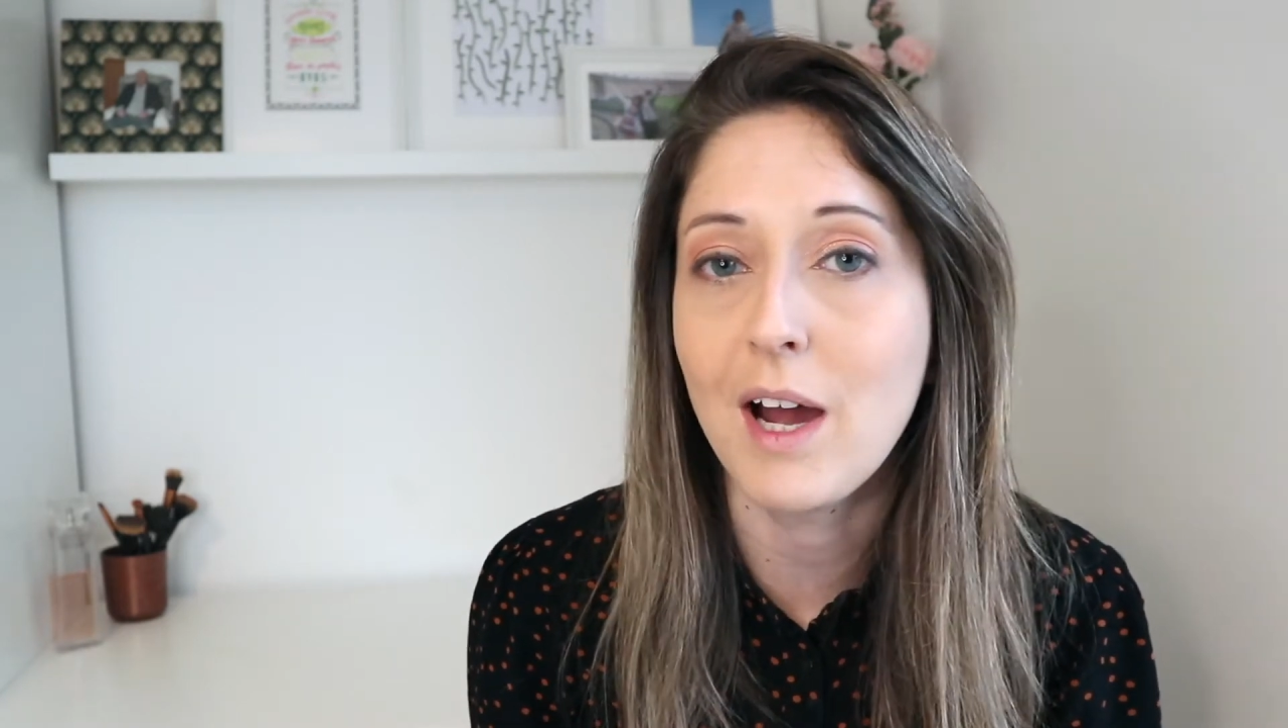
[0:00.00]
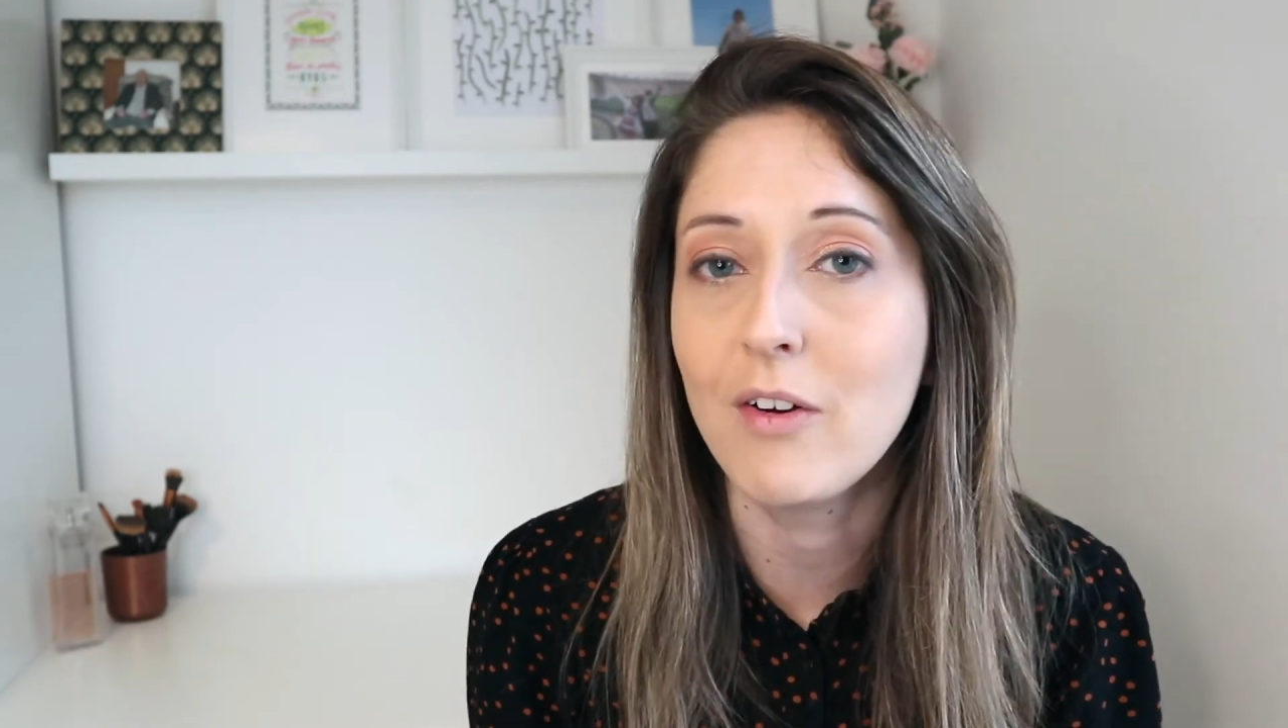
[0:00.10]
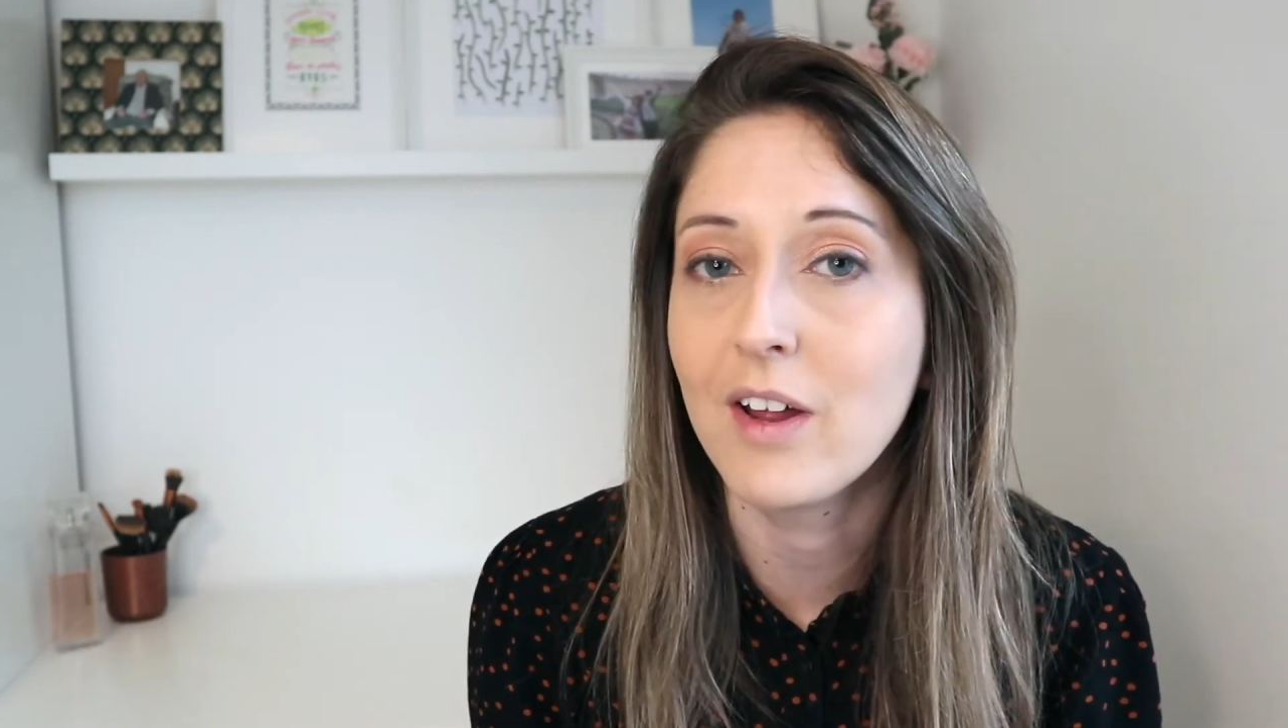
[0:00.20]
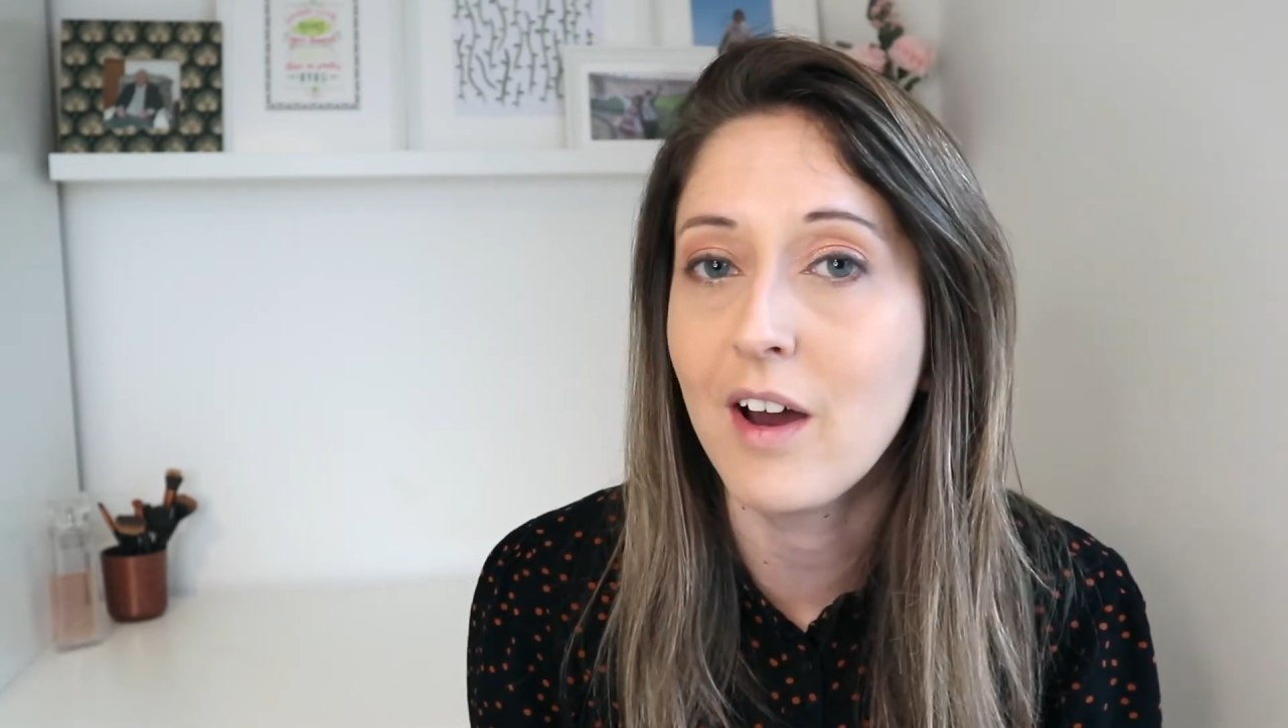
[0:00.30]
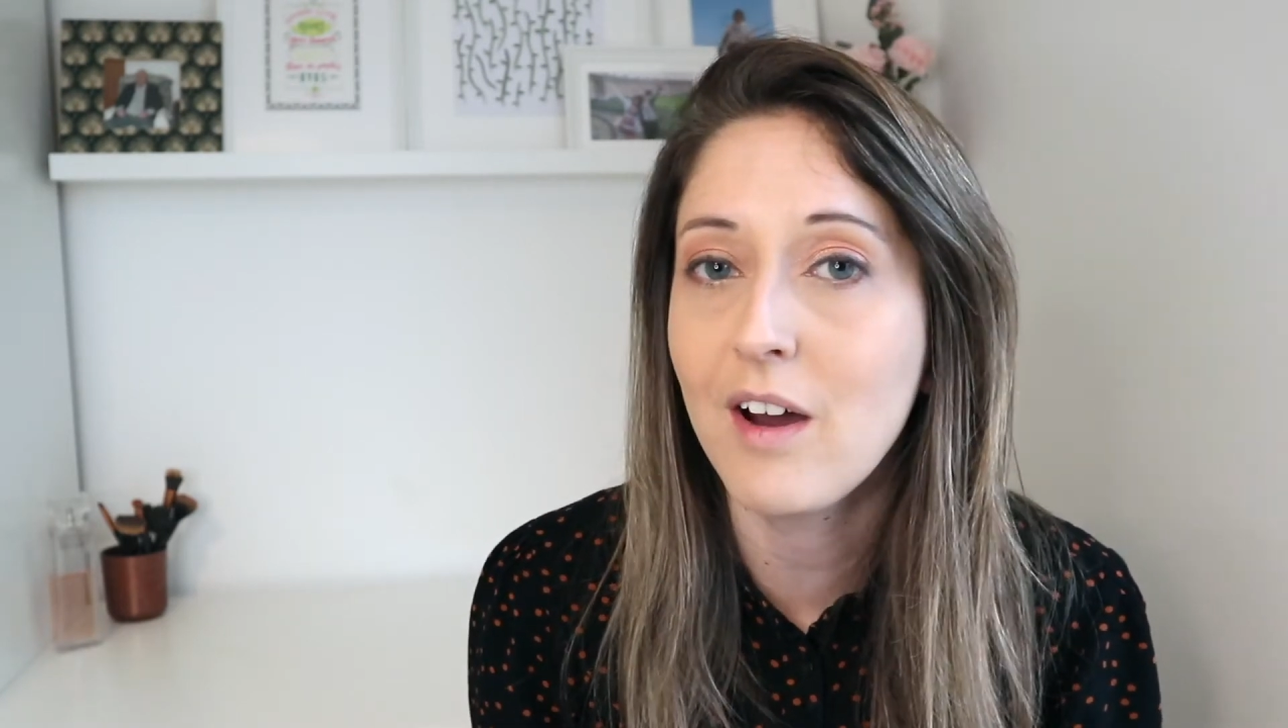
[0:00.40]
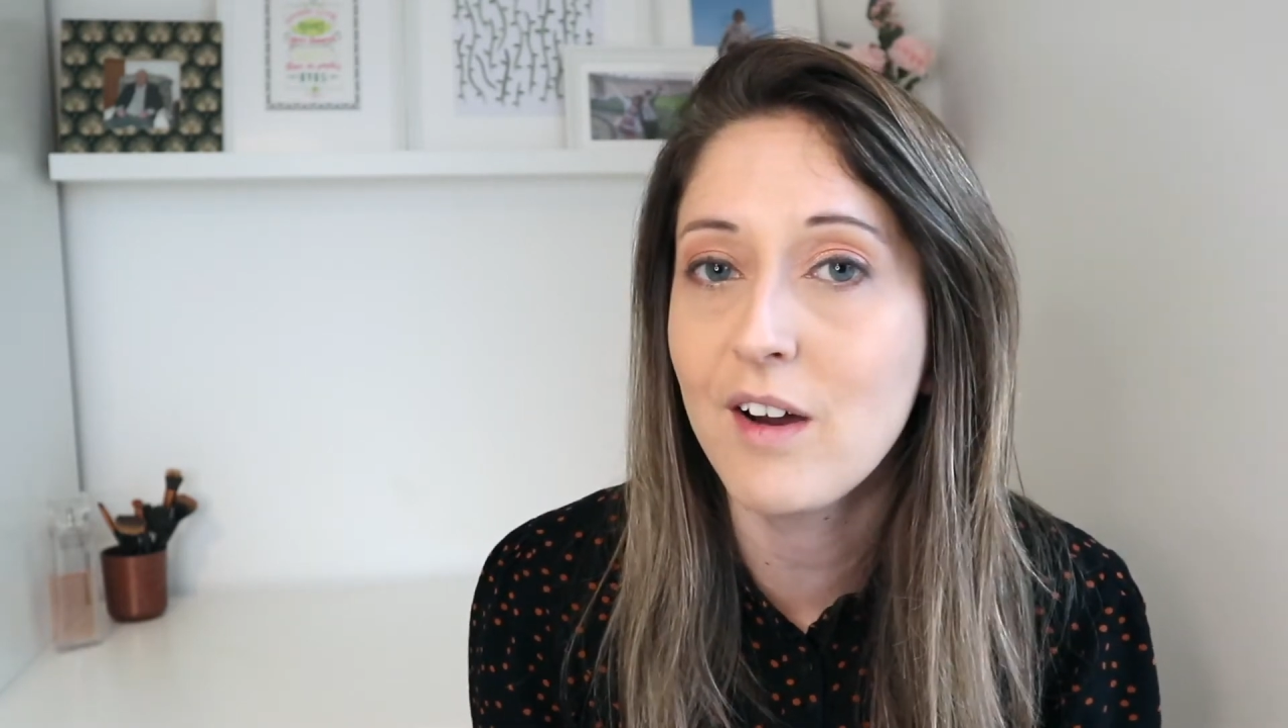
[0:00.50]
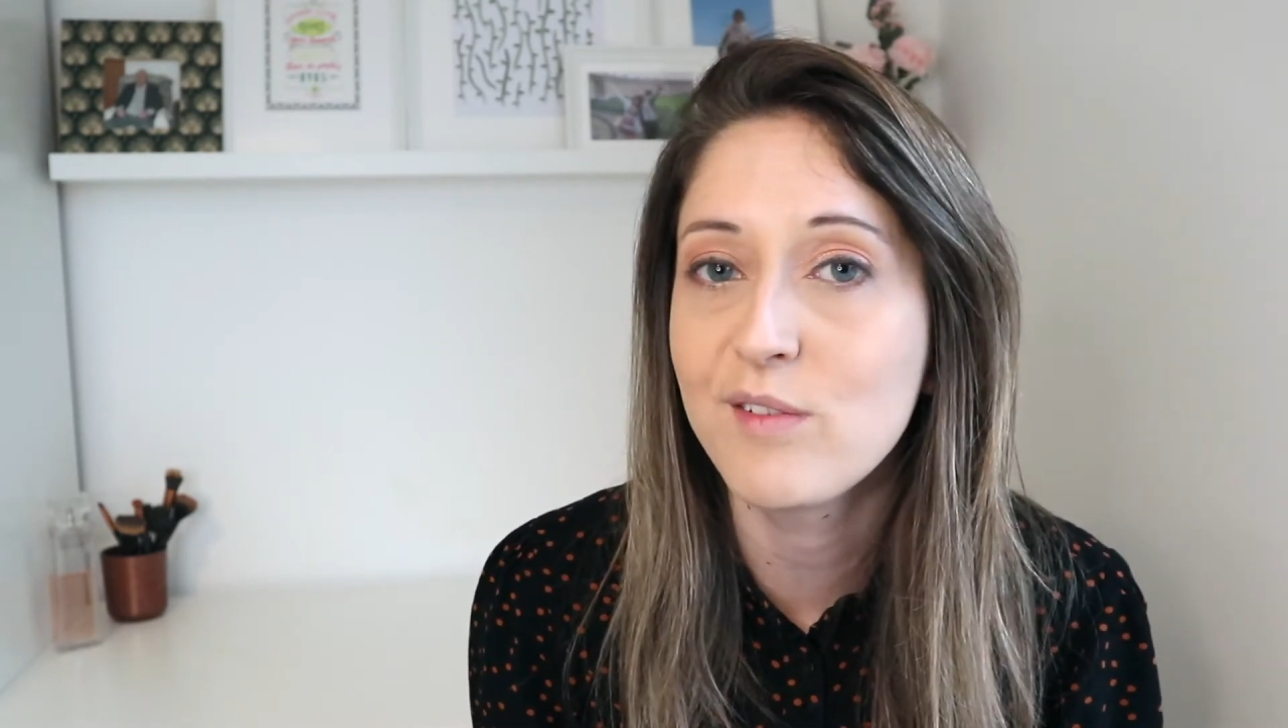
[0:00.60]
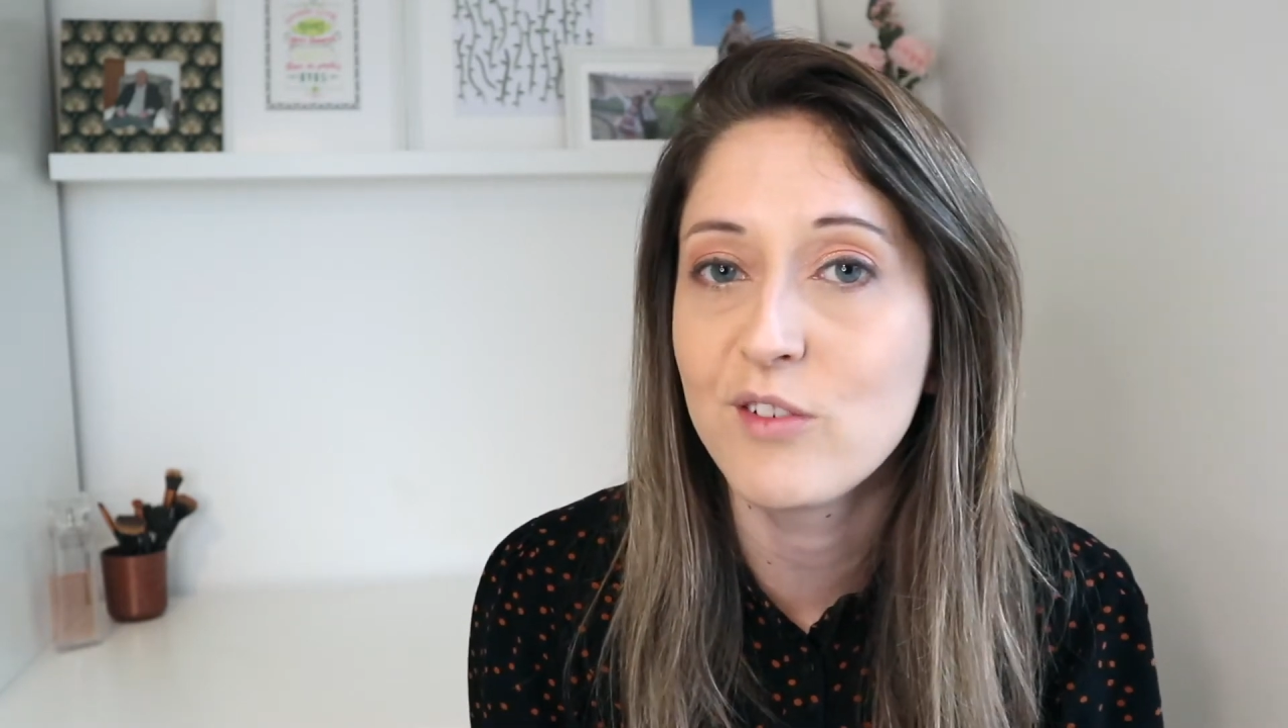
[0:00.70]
and a half